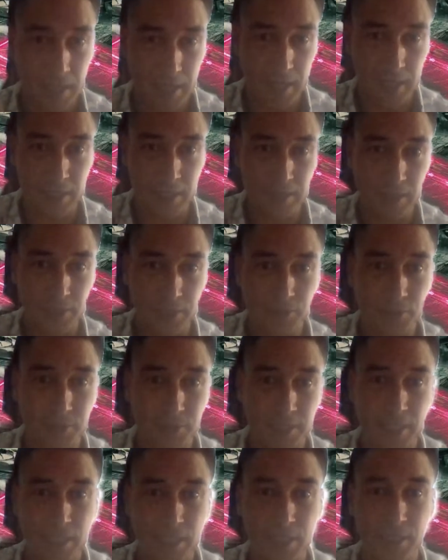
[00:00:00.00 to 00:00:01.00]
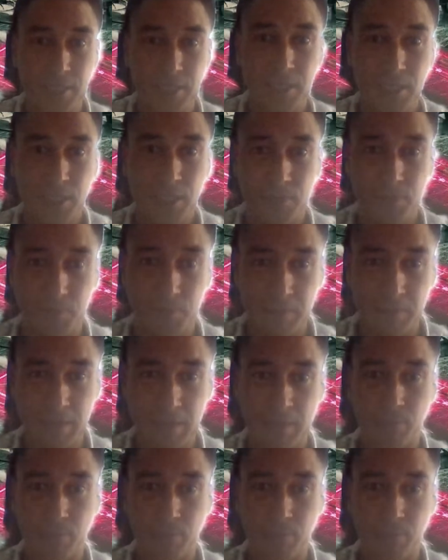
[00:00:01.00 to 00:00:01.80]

At a later date, we may